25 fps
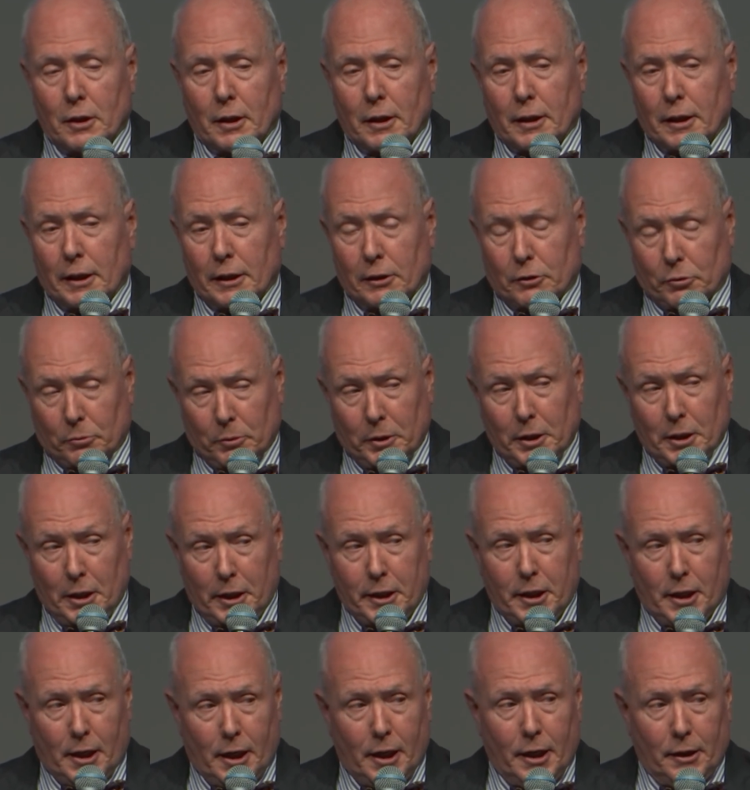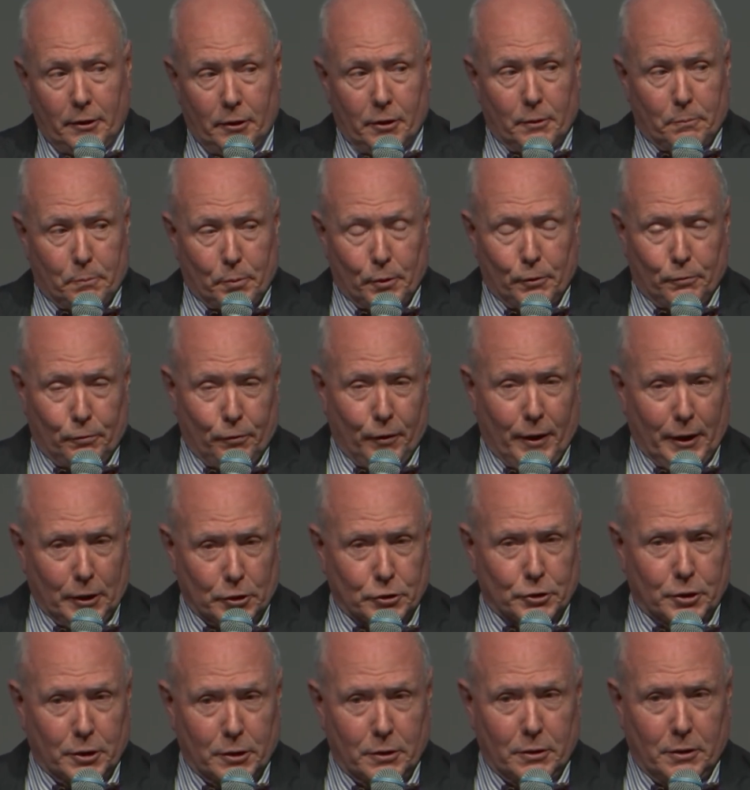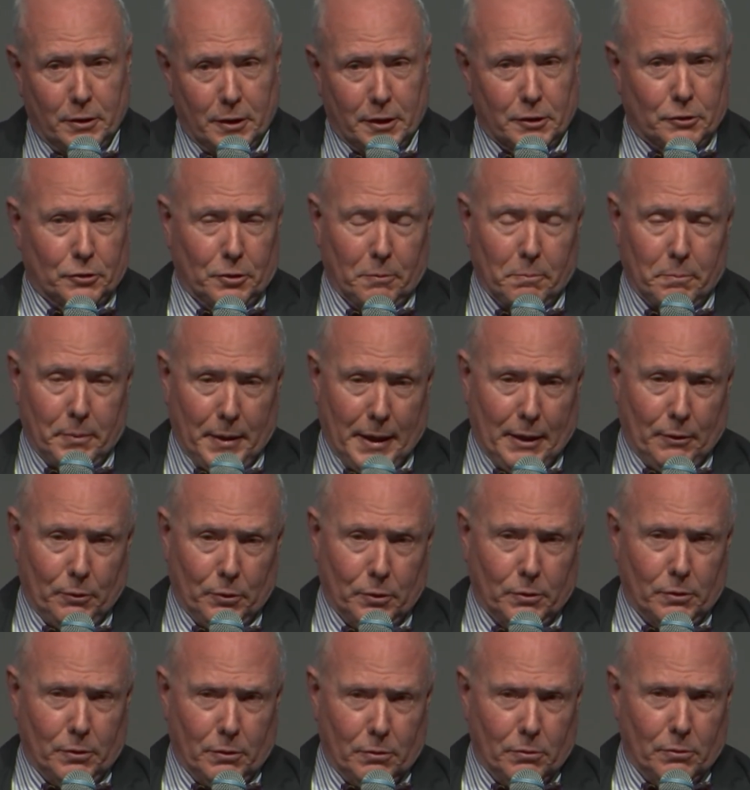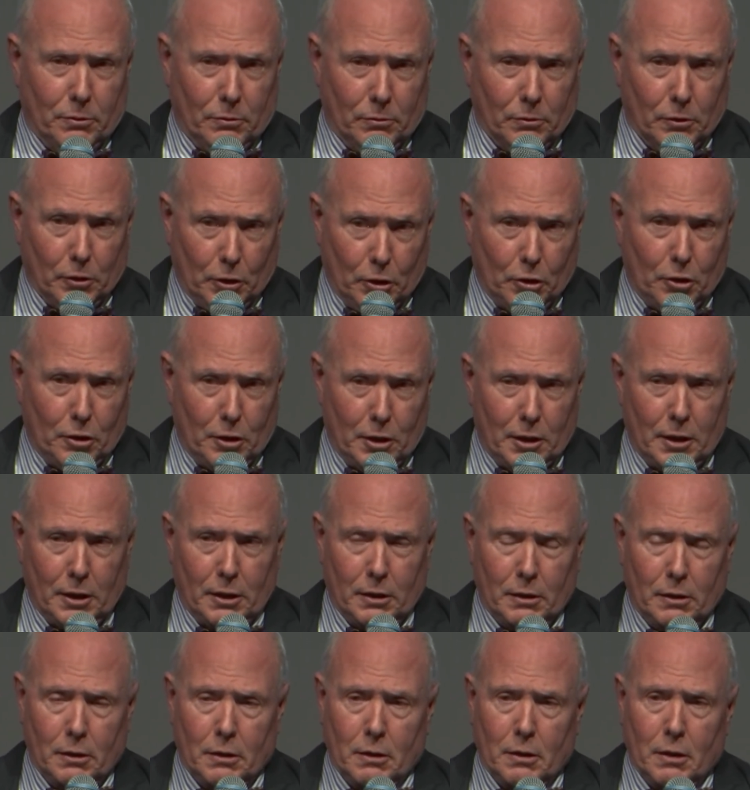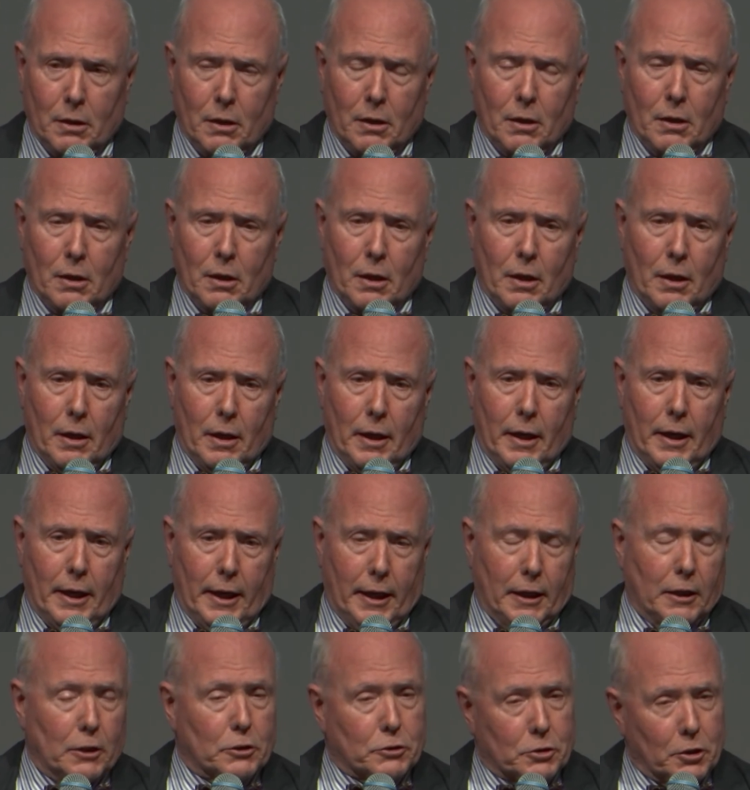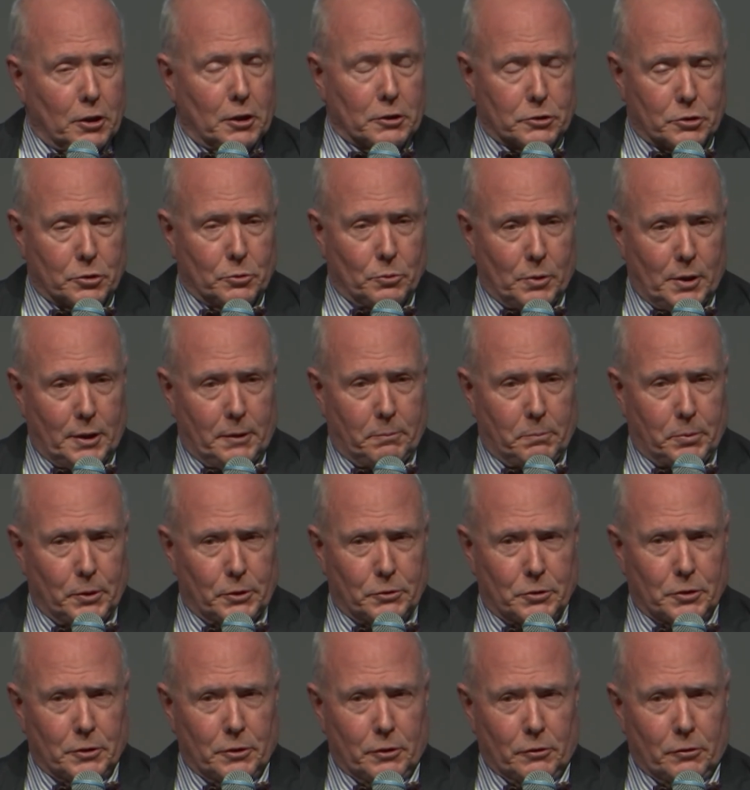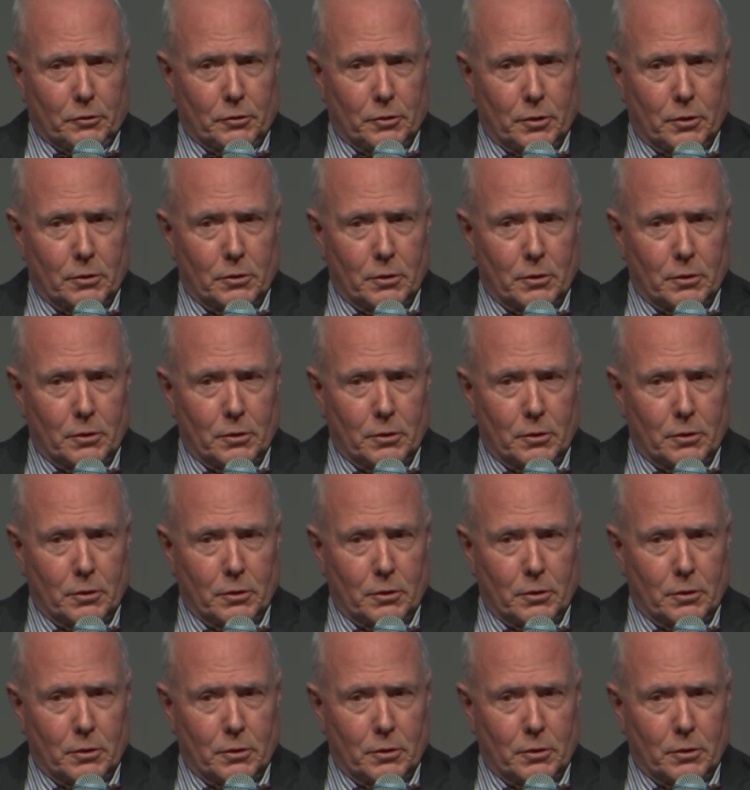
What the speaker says: it's really on the profession that's about law, and it's also on business.